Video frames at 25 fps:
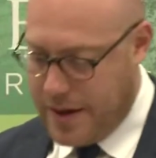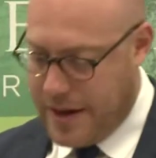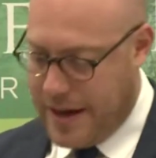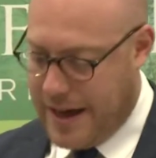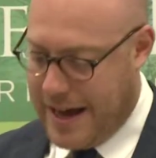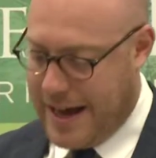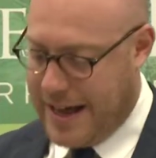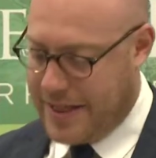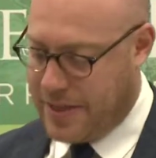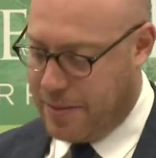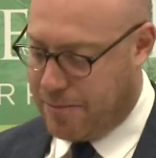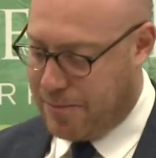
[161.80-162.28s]

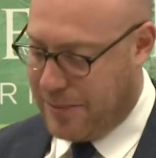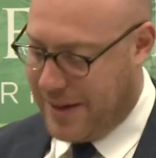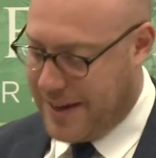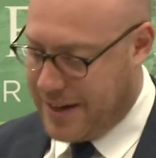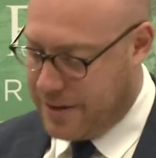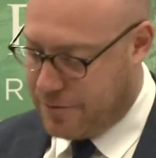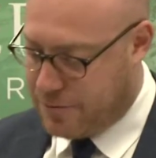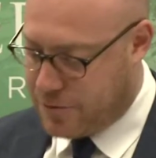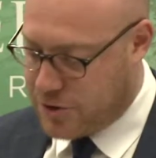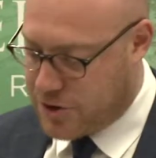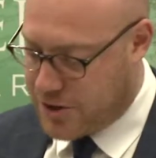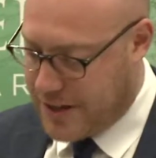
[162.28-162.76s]
The
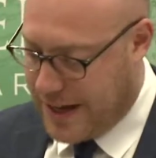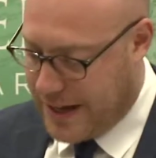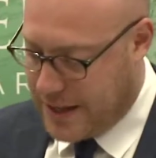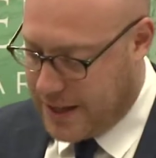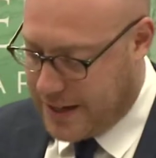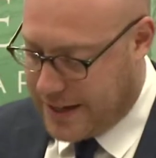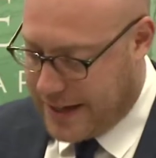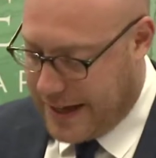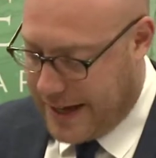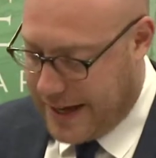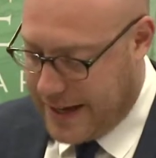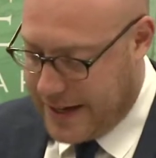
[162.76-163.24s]
plaintiff was
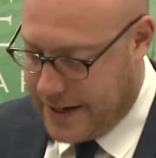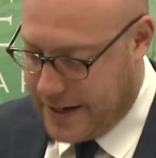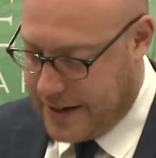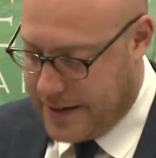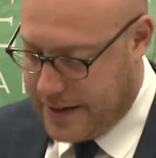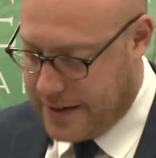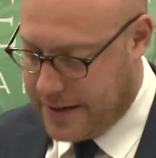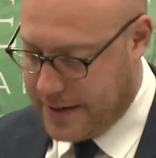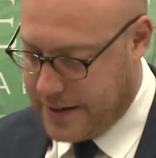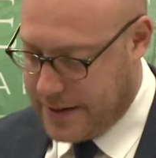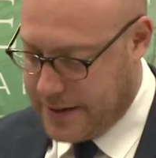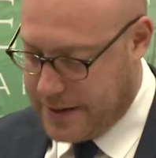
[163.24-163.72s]
allocated
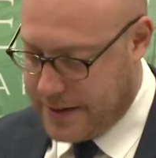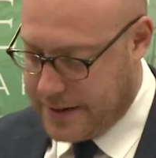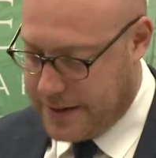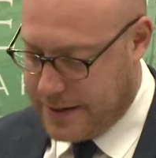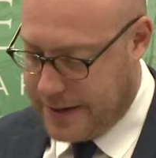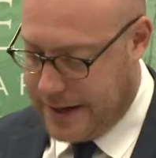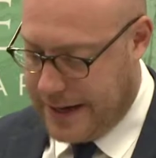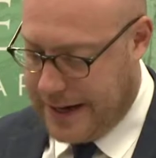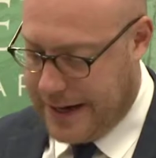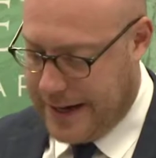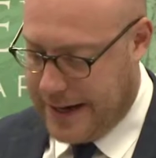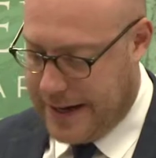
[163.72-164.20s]

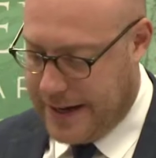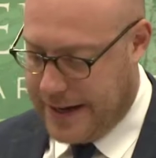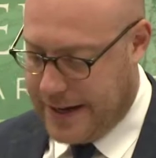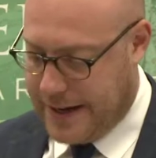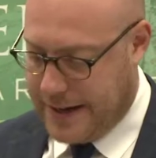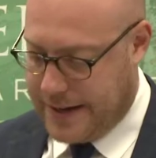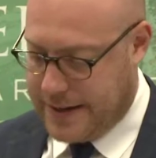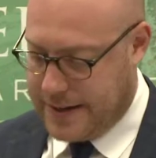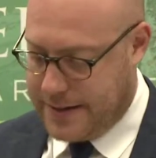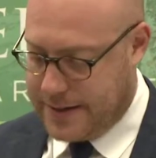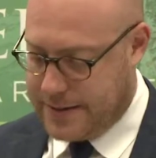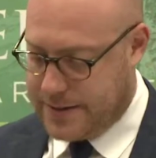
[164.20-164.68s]

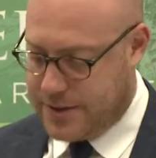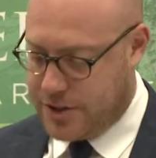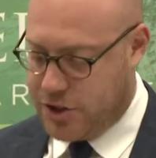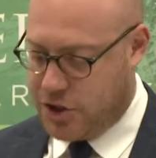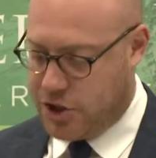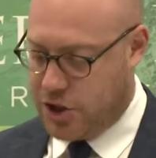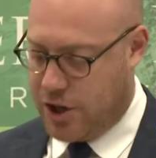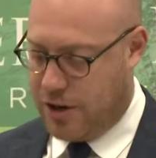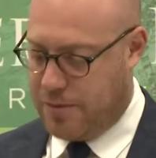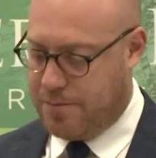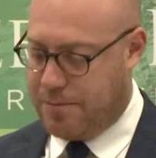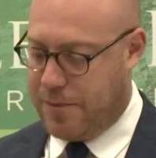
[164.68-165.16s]
the
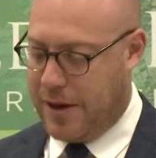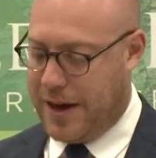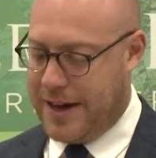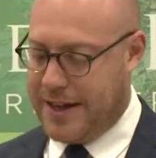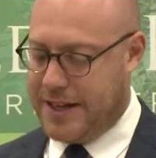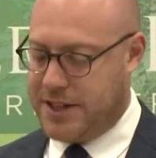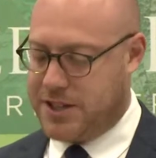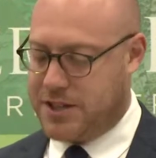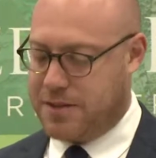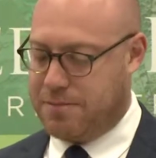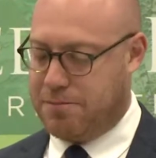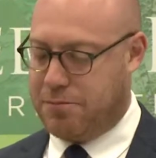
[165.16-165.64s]
job by
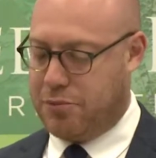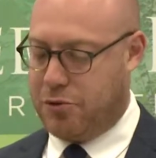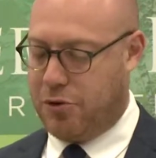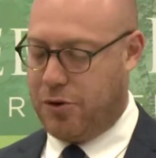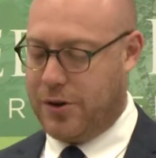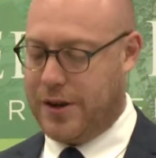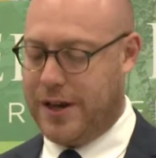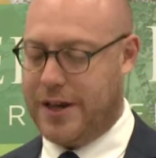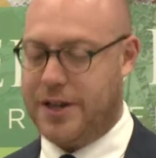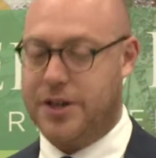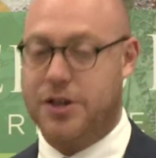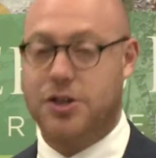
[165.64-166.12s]
his
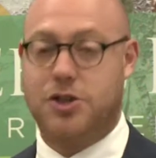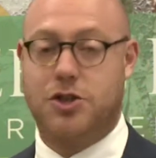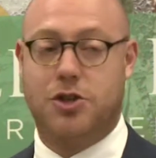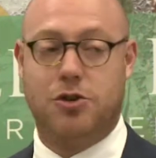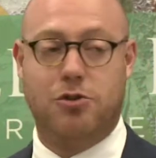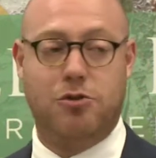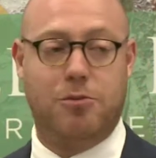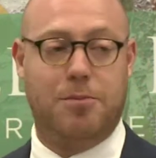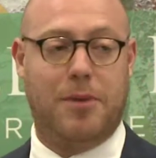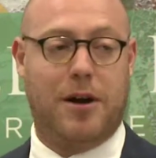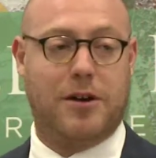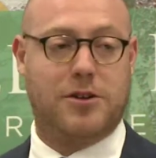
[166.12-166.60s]
employer at a
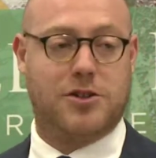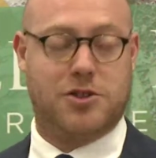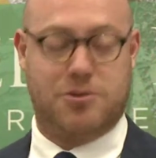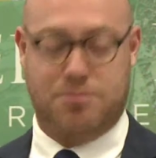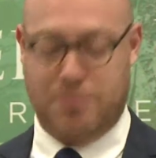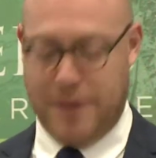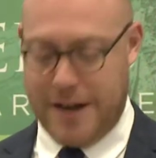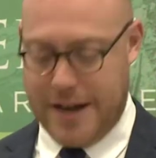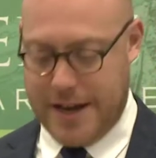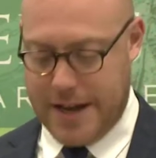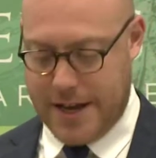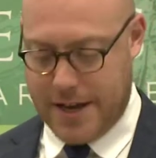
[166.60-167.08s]
toolbox
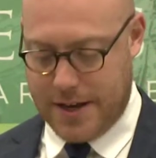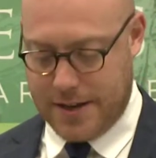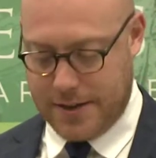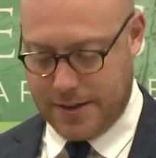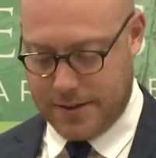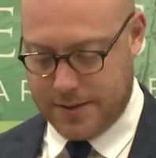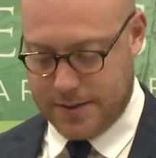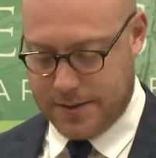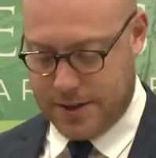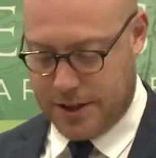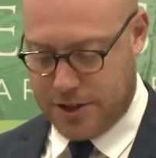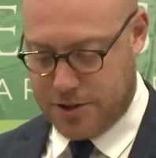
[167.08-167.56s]
meeting,
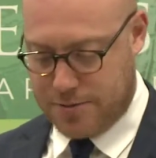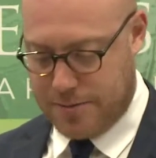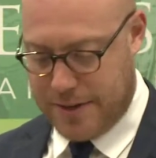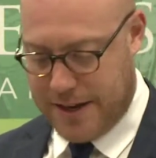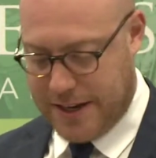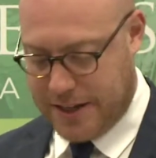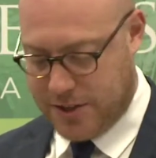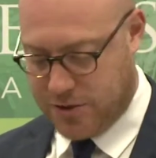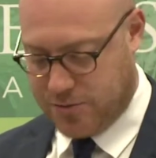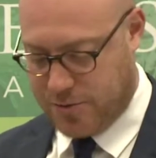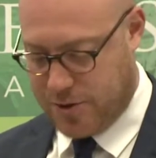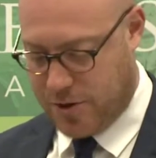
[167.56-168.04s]
those
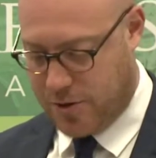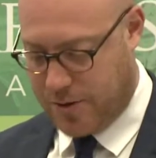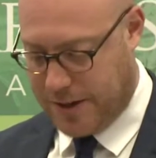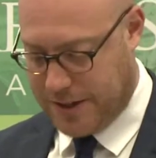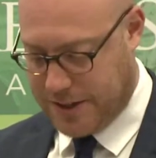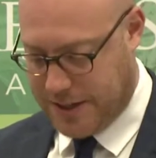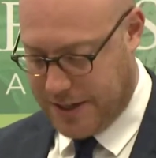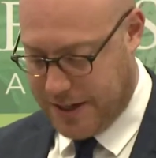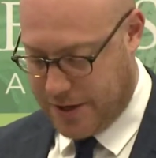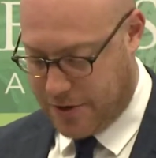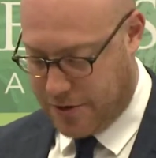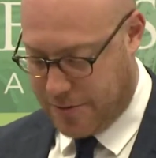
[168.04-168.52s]
meetings we always
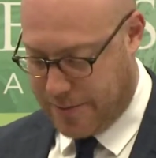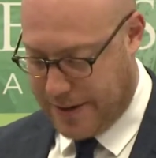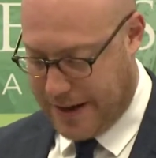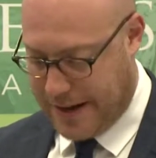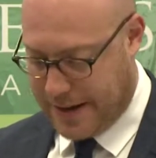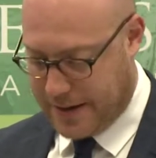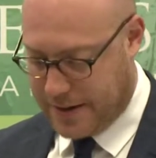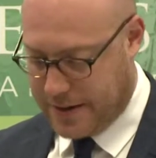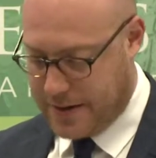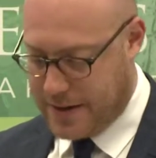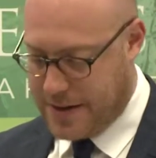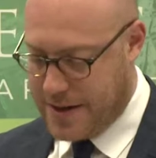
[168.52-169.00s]
hear
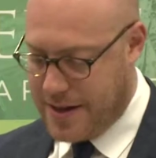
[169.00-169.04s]
about,